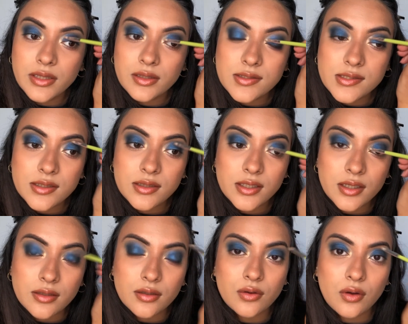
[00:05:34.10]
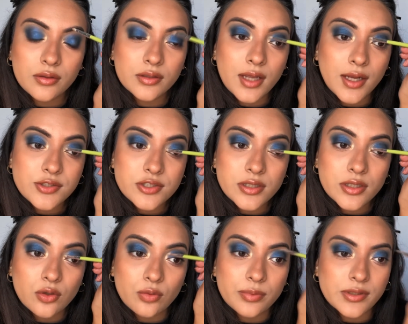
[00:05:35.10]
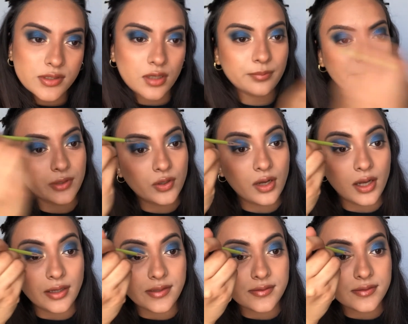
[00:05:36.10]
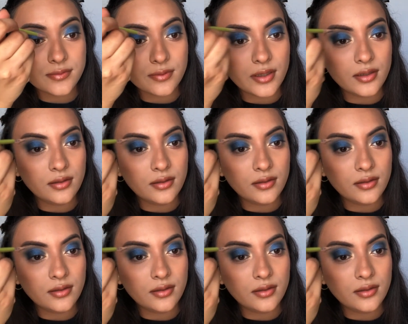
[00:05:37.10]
this in the inner corner actually opens up your eyes as well.